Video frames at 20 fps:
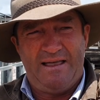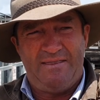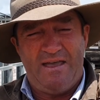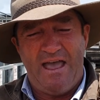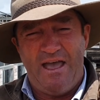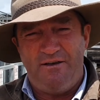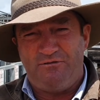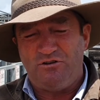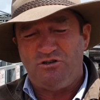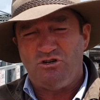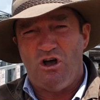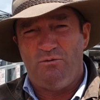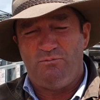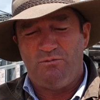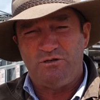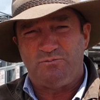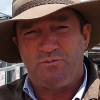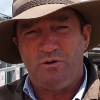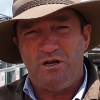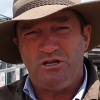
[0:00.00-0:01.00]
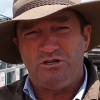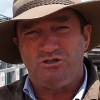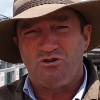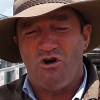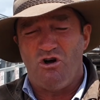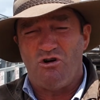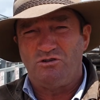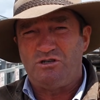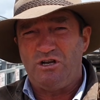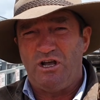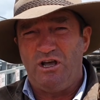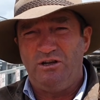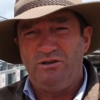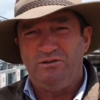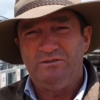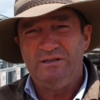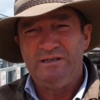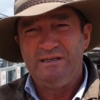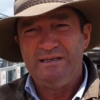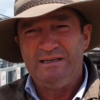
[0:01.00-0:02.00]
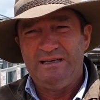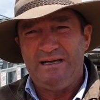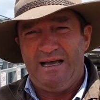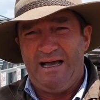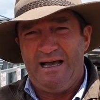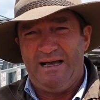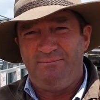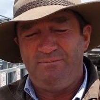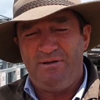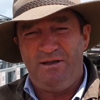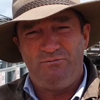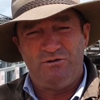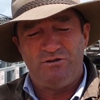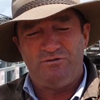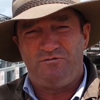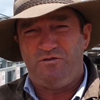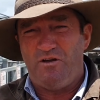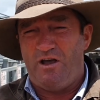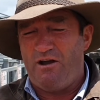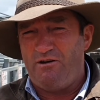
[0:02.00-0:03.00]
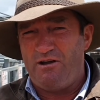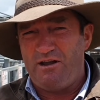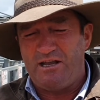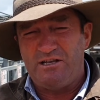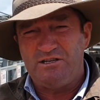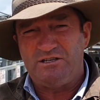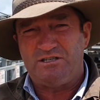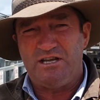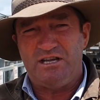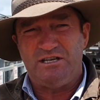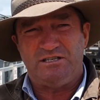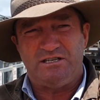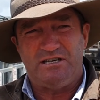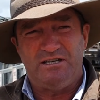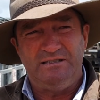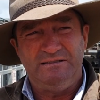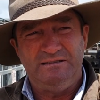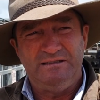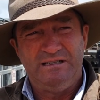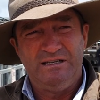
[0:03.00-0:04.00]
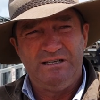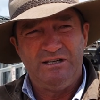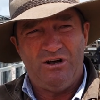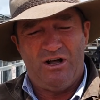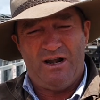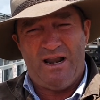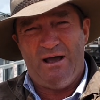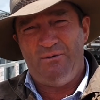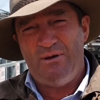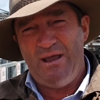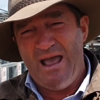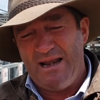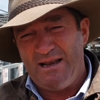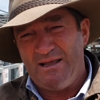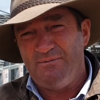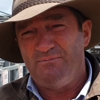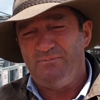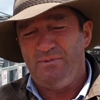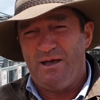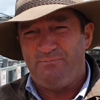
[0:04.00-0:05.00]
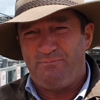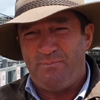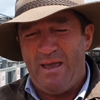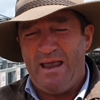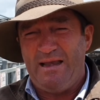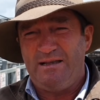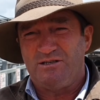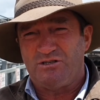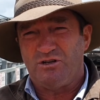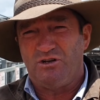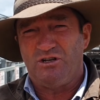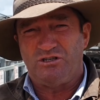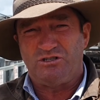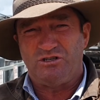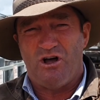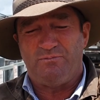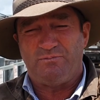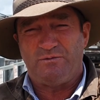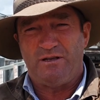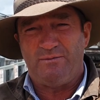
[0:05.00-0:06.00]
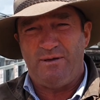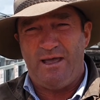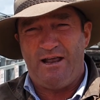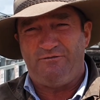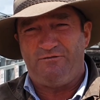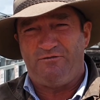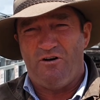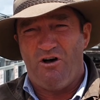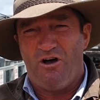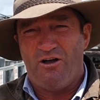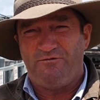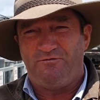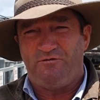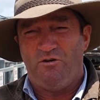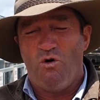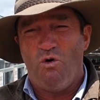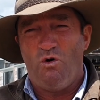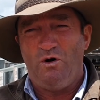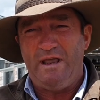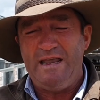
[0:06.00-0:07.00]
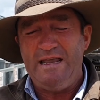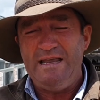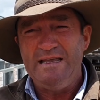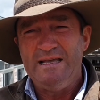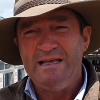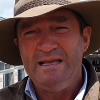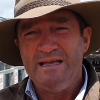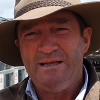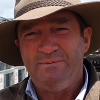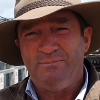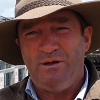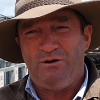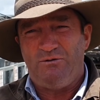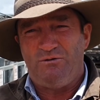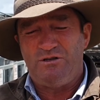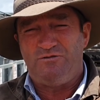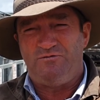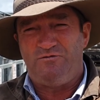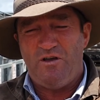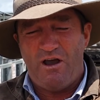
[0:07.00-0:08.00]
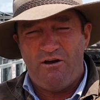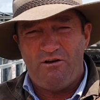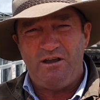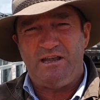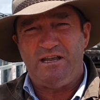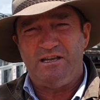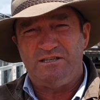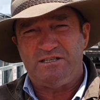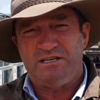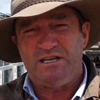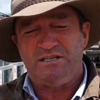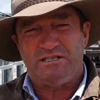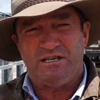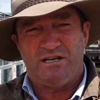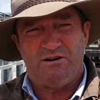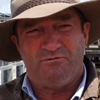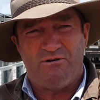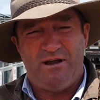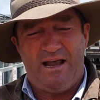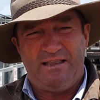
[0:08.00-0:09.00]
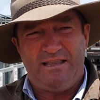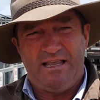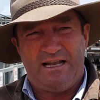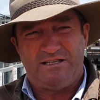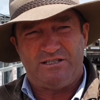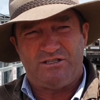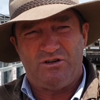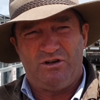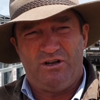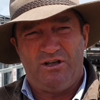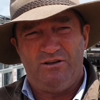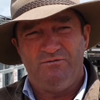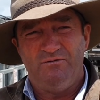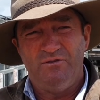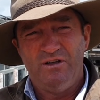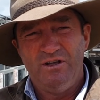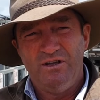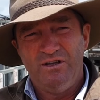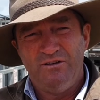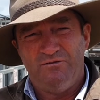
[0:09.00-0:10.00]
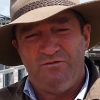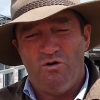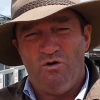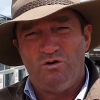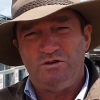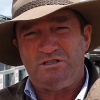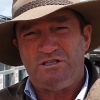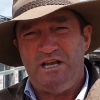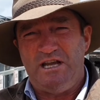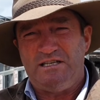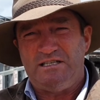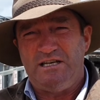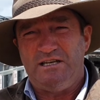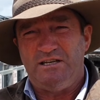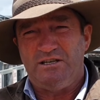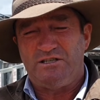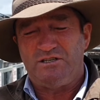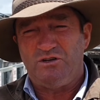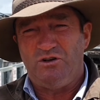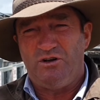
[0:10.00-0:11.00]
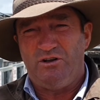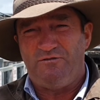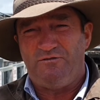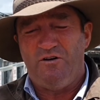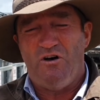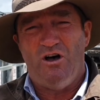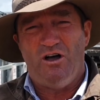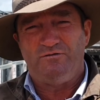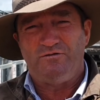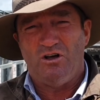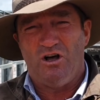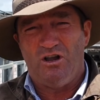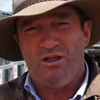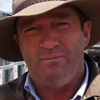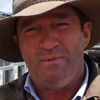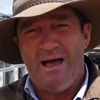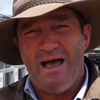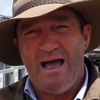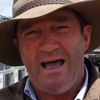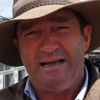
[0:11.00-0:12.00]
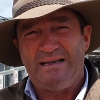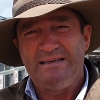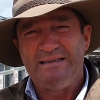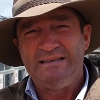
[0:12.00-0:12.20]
the heifer job was pretty strong too. Um, it was very consistent. I know we had a, a, pen sort of topped at about 540, but it was very consistent around that sort of 460 to sort of $5 mark.